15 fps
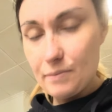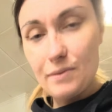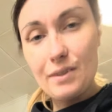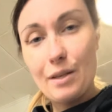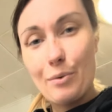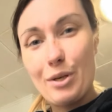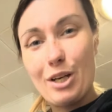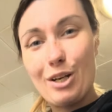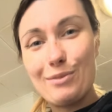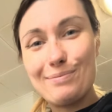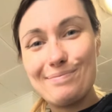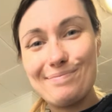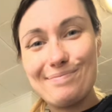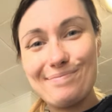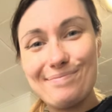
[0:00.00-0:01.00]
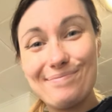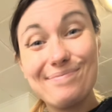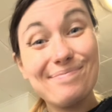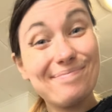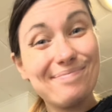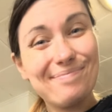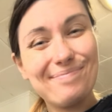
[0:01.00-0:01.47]
There we go.
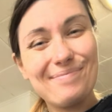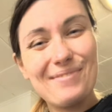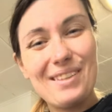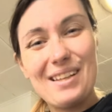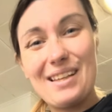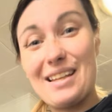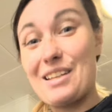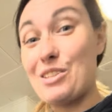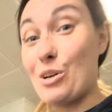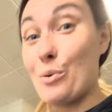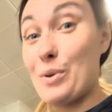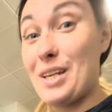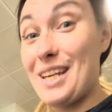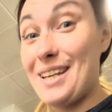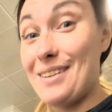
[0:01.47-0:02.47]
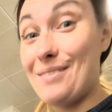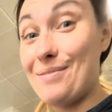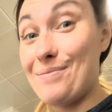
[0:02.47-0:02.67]
And that's all we need.